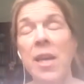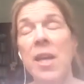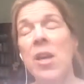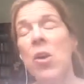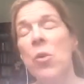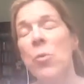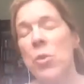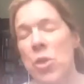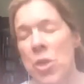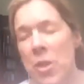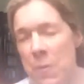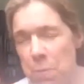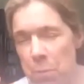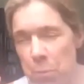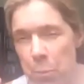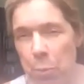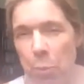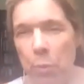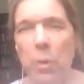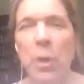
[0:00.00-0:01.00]
which is
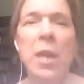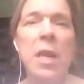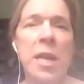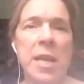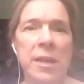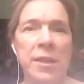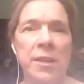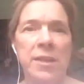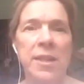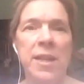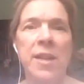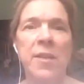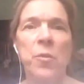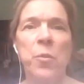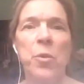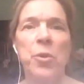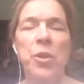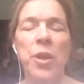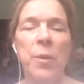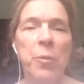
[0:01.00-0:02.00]
brilliant. It's
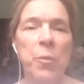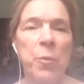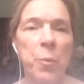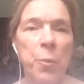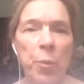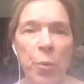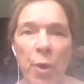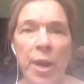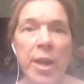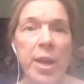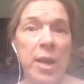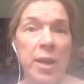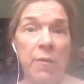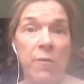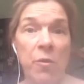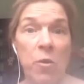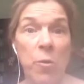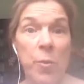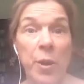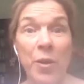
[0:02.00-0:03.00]
what I was praying
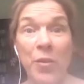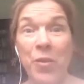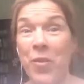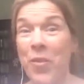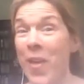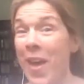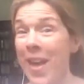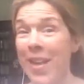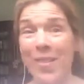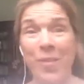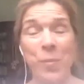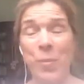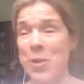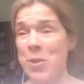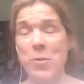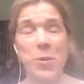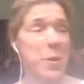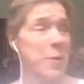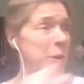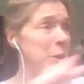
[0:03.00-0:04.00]
for, because that's where
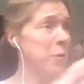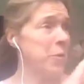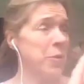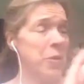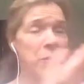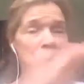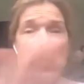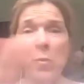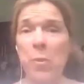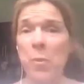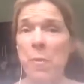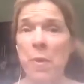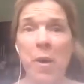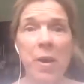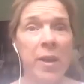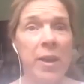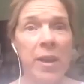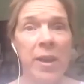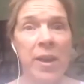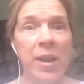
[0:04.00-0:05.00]
you go along the
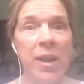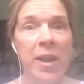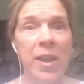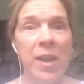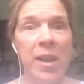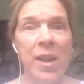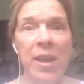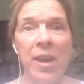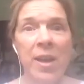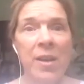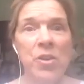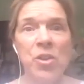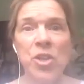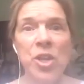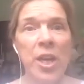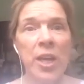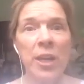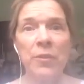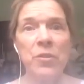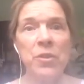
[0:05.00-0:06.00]
supermarket
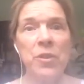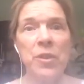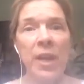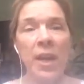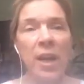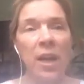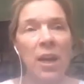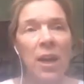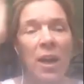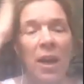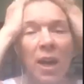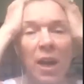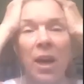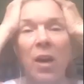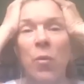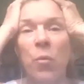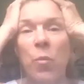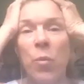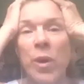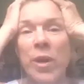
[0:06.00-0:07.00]
shelves and think,
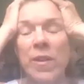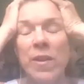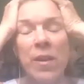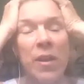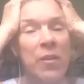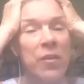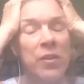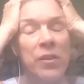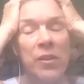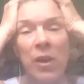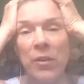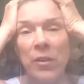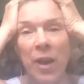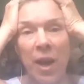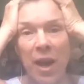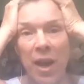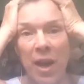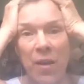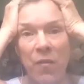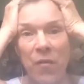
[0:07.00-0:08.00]
we just don't
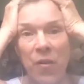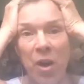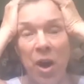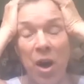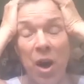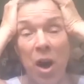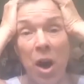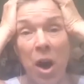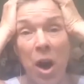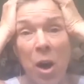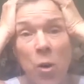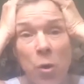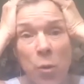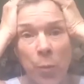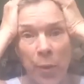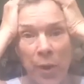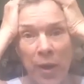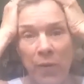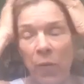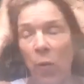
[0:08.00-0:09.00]
have a hope.
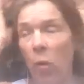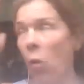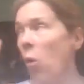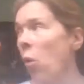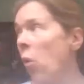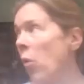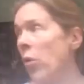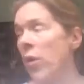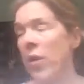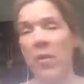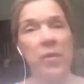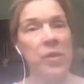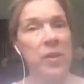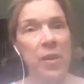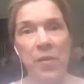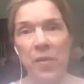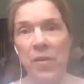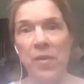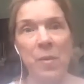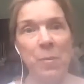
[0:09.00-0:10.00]
If all this
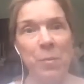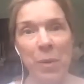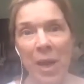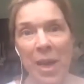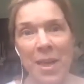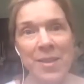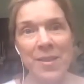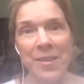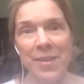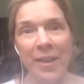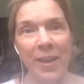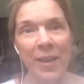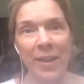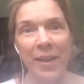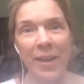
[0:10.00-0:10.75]
stuff is in plastic,